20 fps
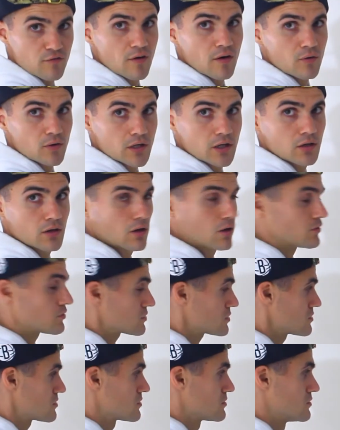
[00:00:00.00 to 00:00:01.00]
very
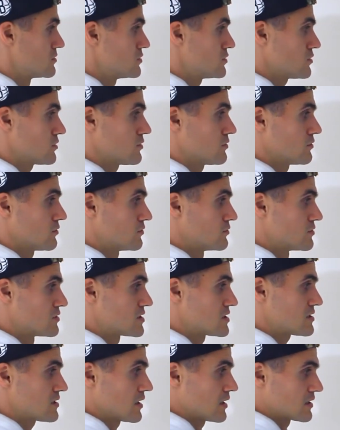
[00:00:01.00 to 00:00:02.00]
close to
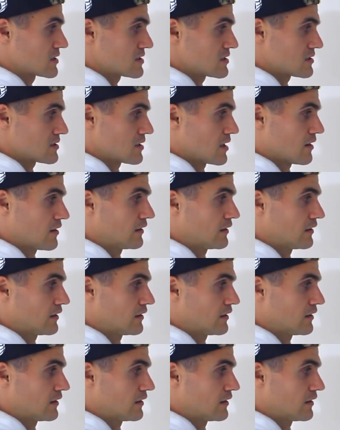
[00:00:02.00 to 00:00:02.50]
6.